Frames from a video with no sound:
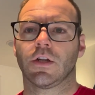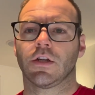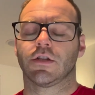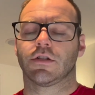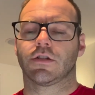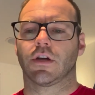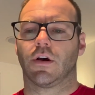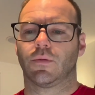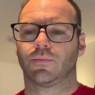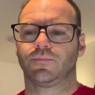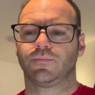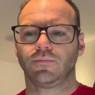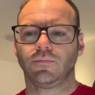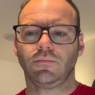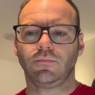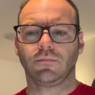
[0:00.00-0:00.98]
So
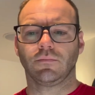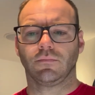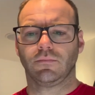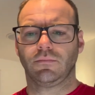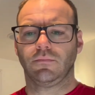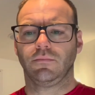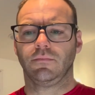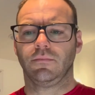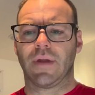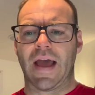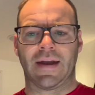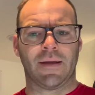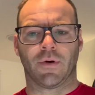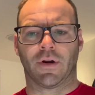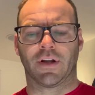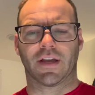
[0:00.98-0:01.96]

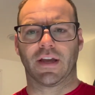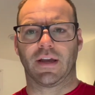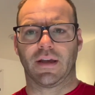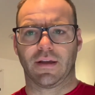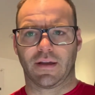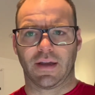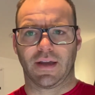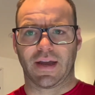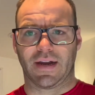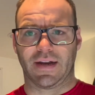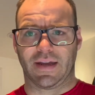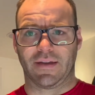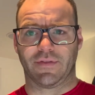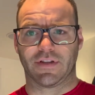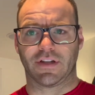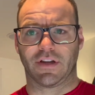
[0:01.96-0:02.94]
anybody can kind of
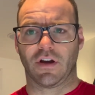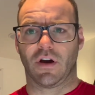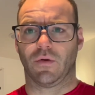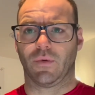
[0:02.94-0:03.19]
give this a go,